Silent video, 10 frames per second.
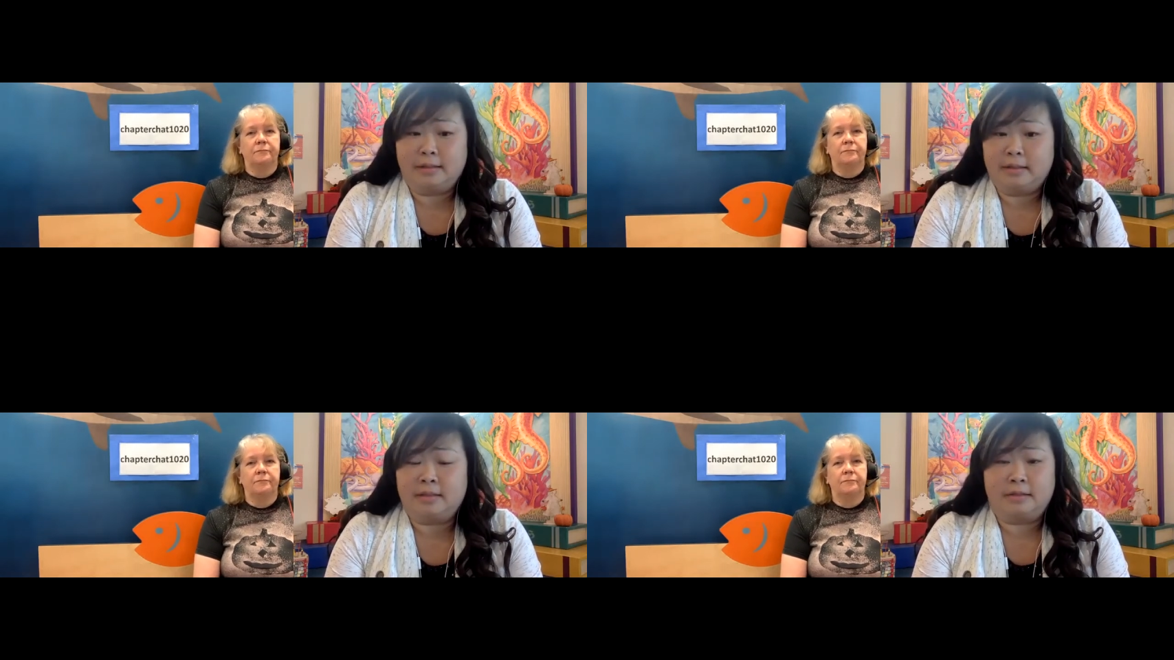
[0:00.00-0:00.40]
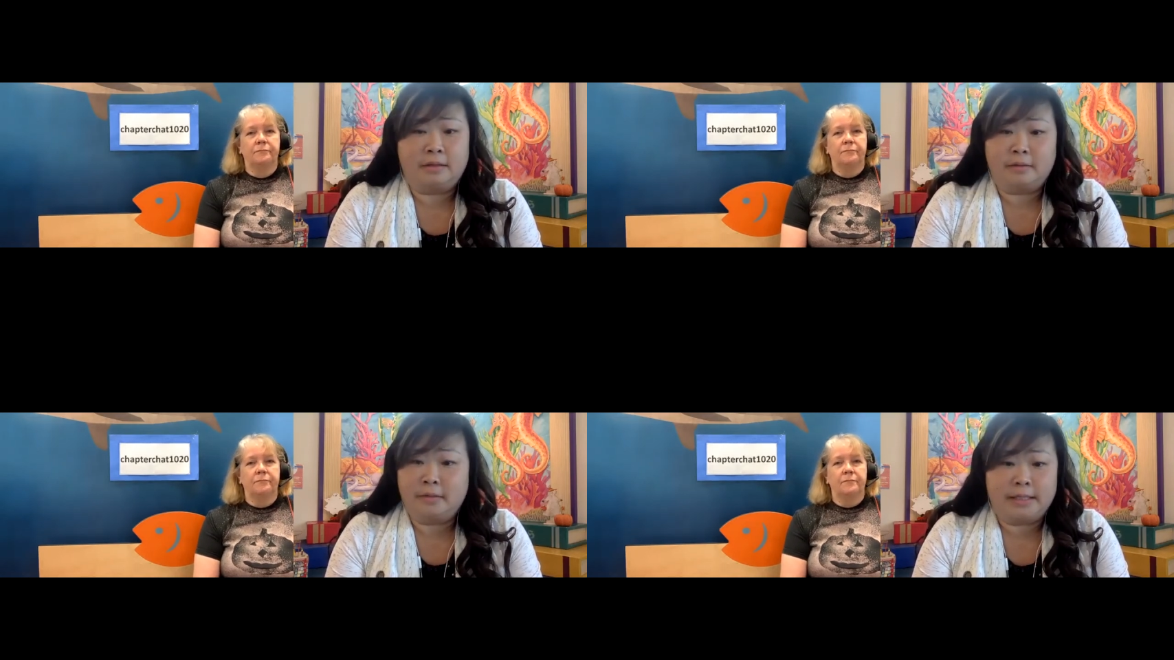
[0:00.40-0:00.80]
Speaker 1: is
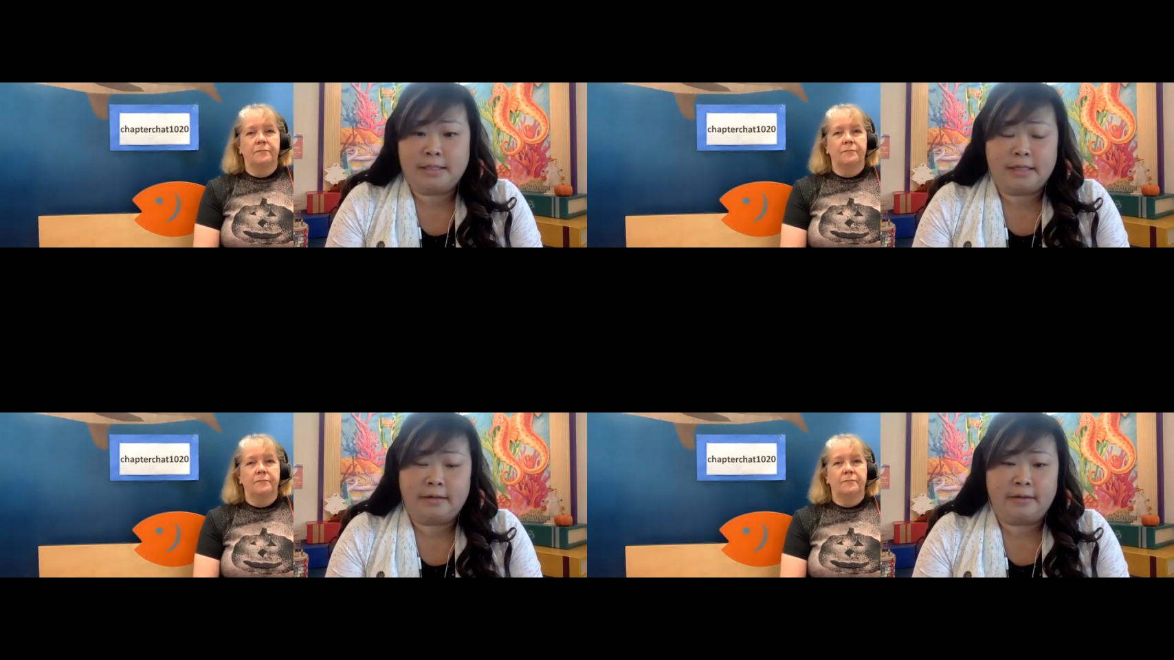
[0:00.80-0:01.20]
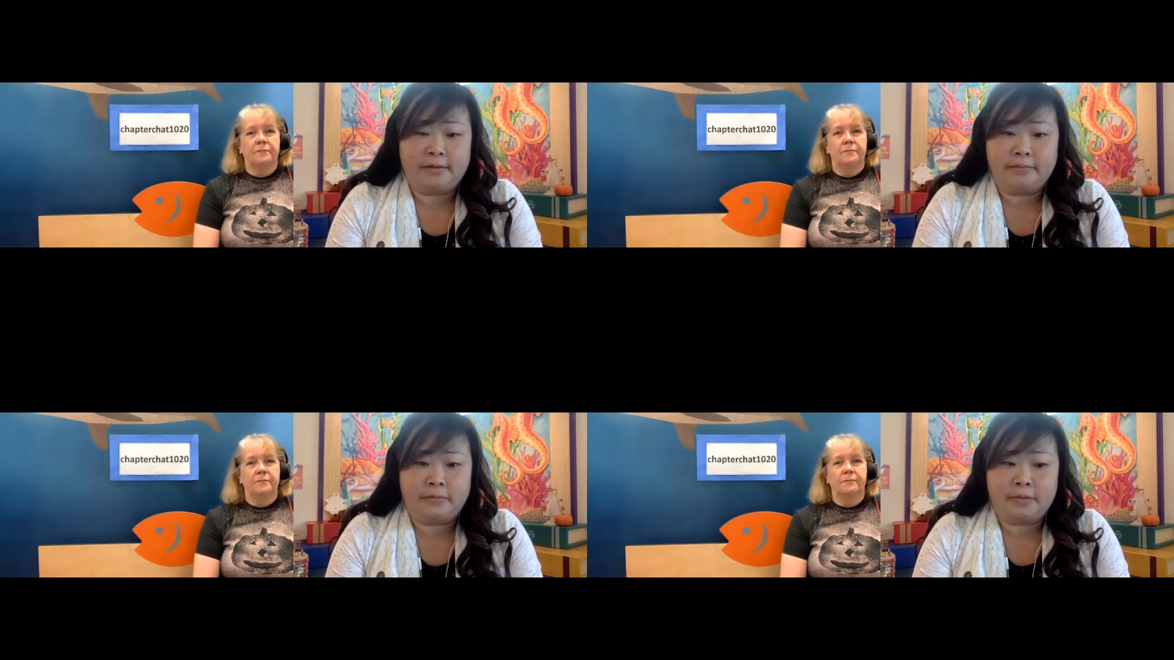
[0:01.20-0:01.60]
already scary
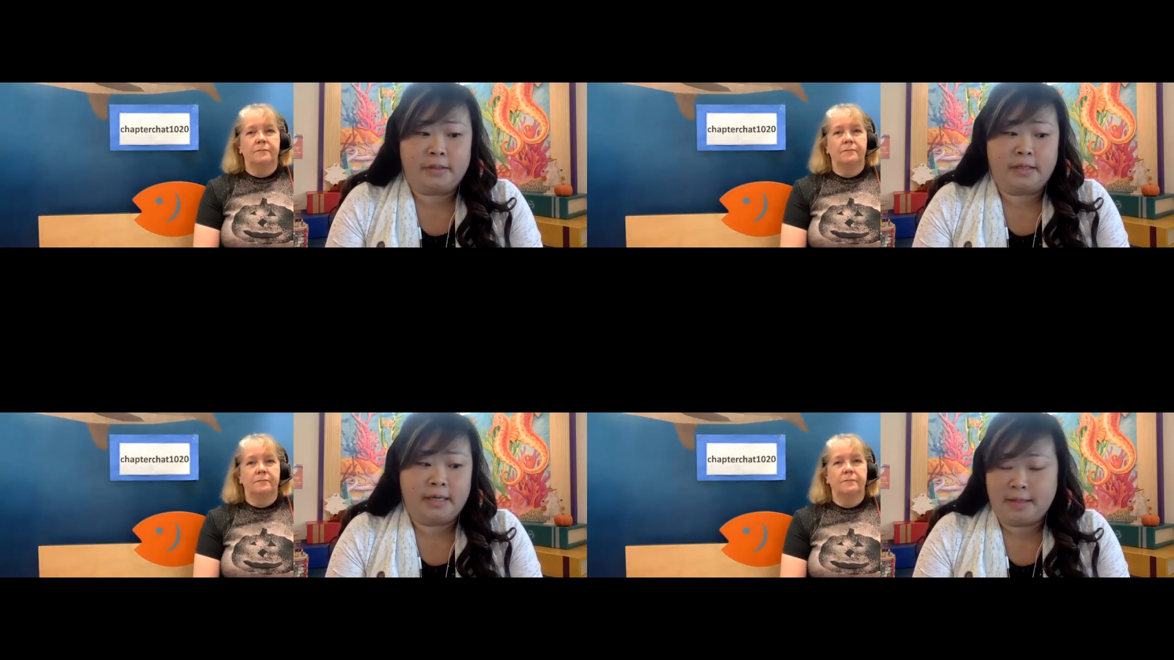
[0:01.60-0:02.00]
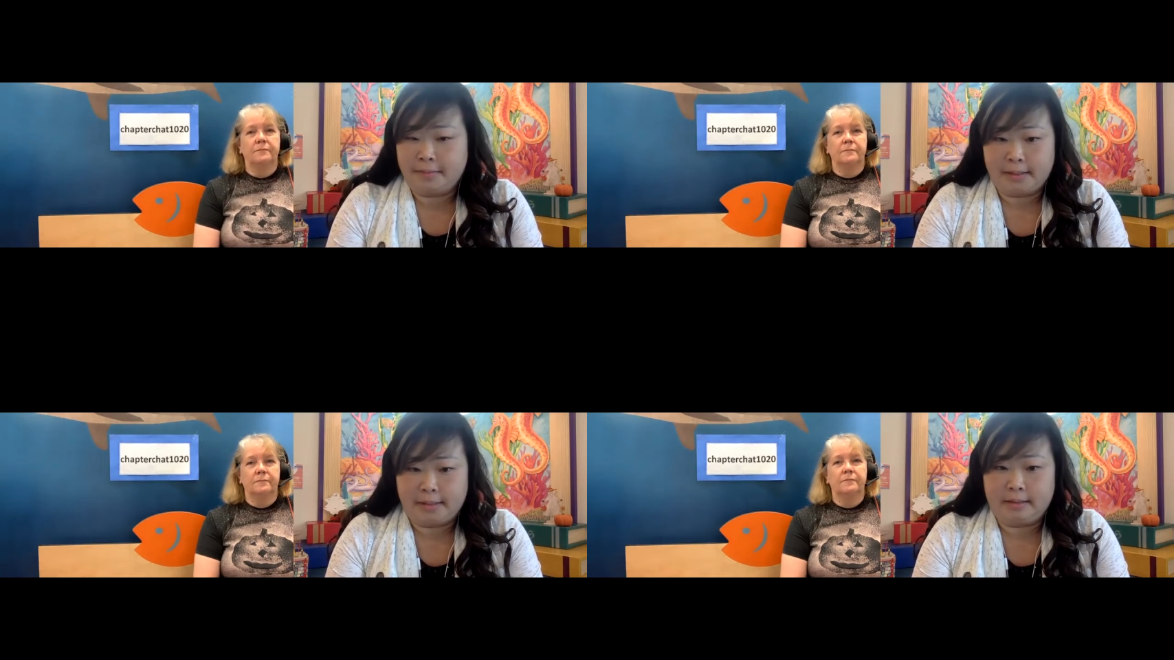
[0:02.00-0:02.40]
for
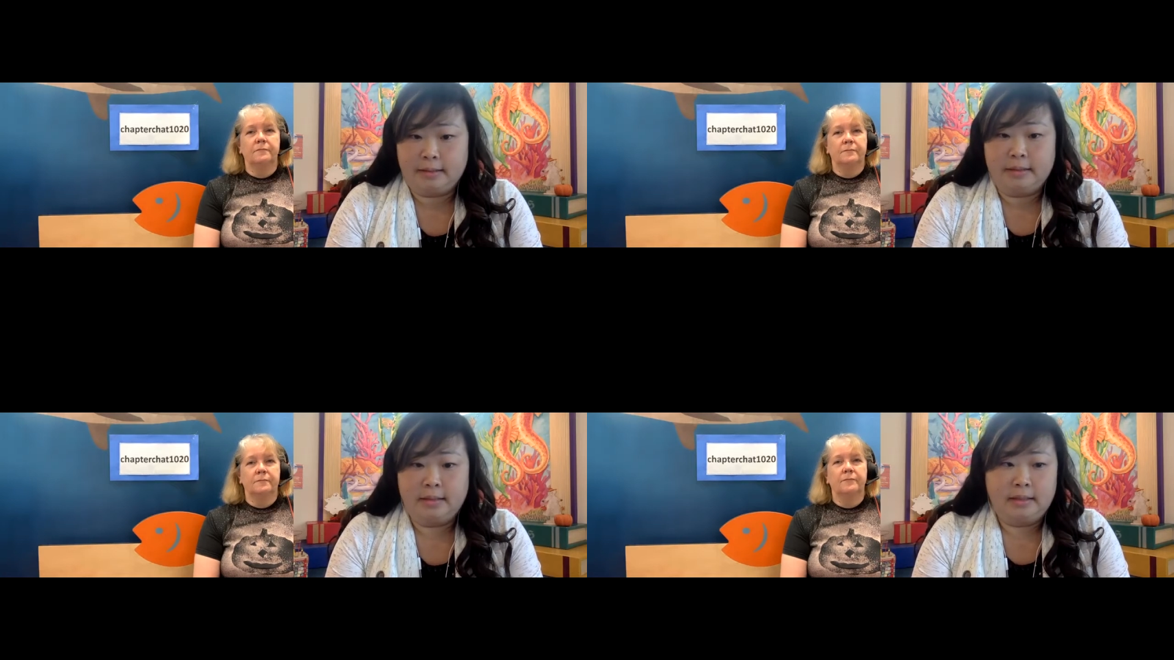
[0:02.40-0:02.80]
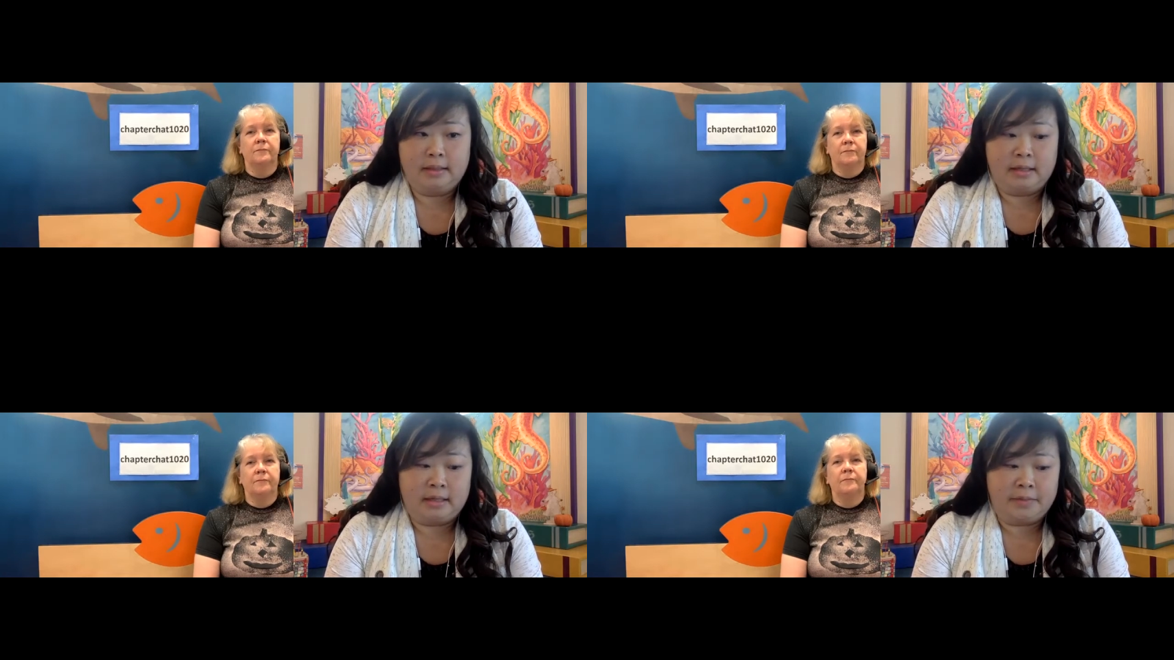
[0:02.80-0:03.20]
anybody,
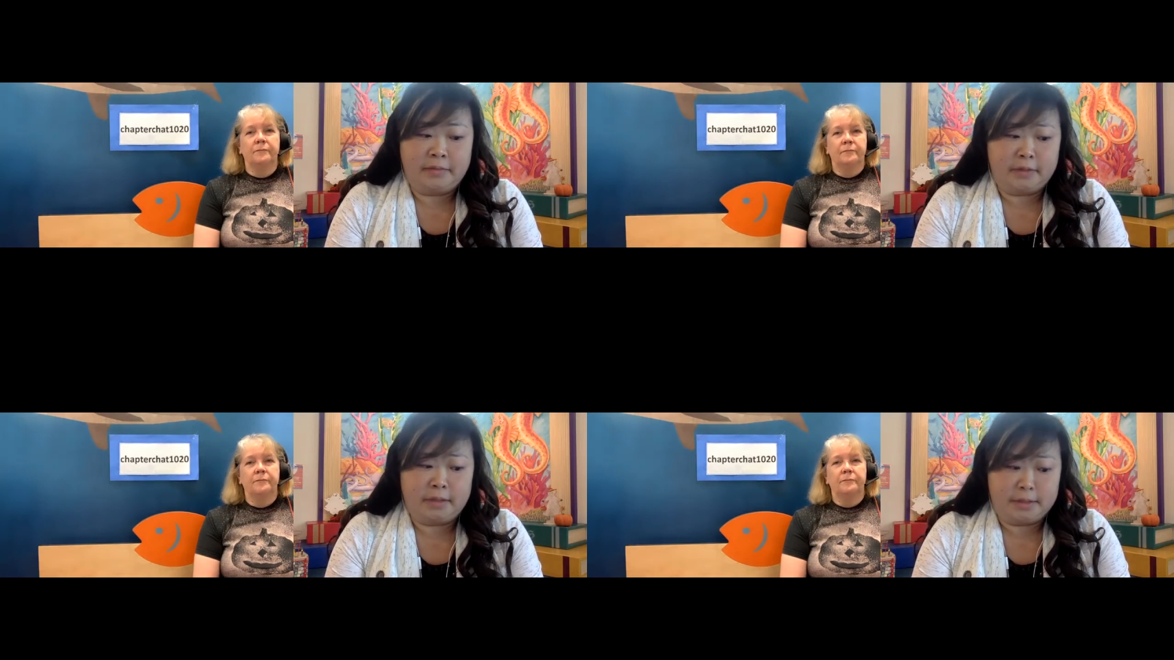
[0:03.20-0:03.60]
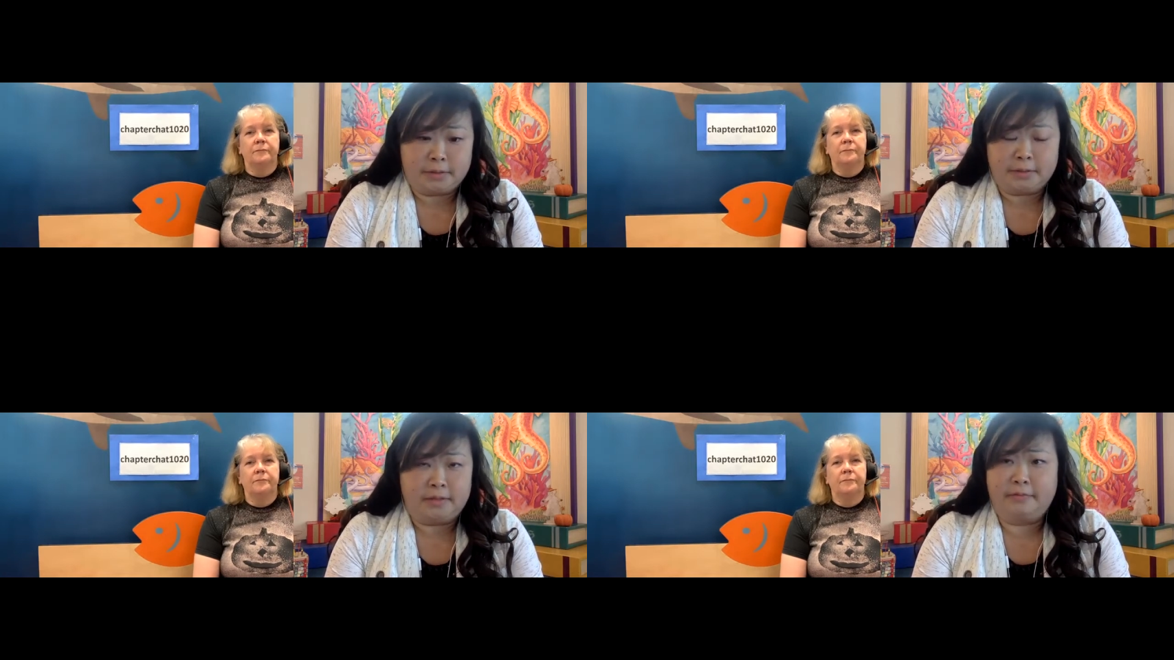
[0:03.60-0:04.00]
um, even an
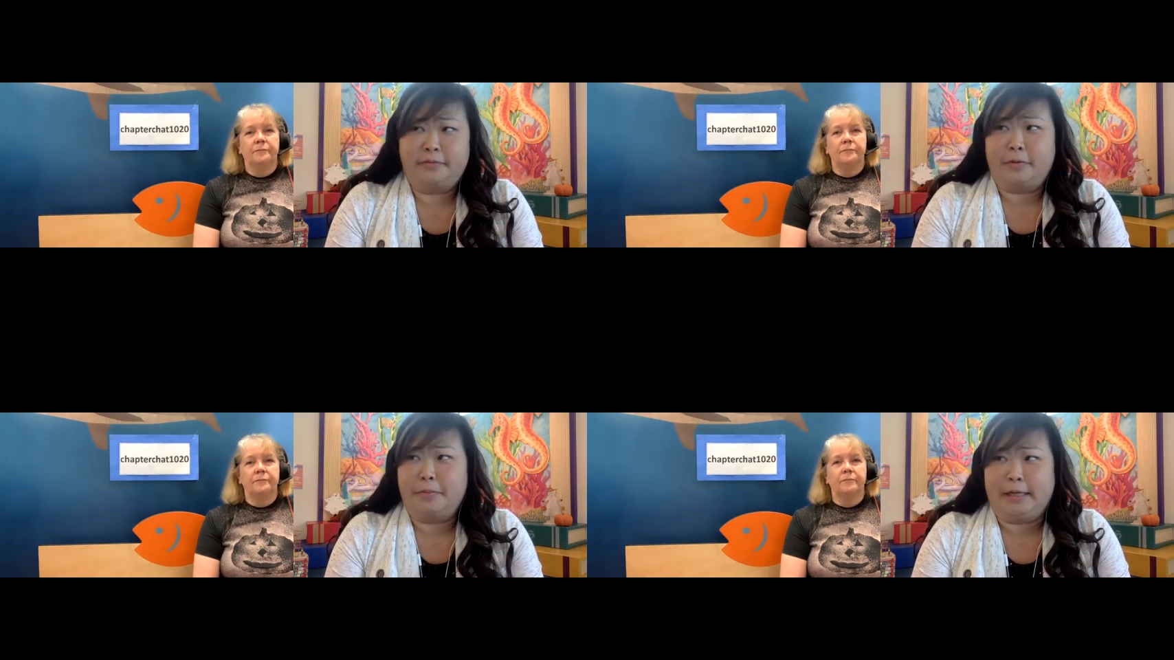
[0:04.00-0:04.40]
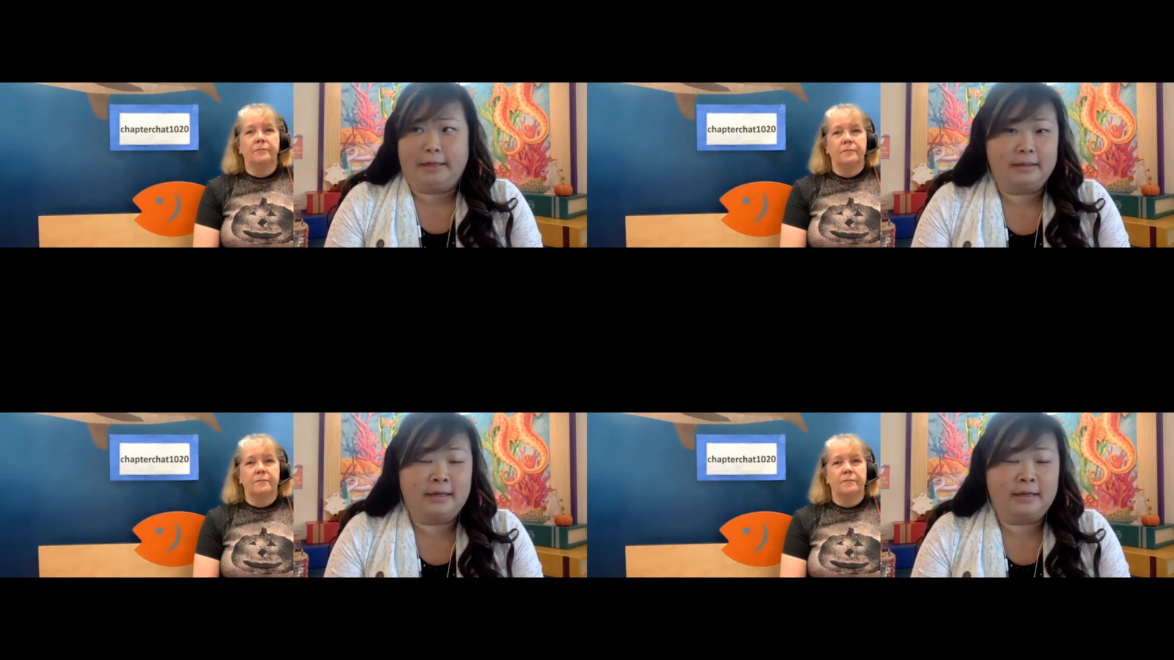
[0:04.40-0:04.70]
adult, even for me.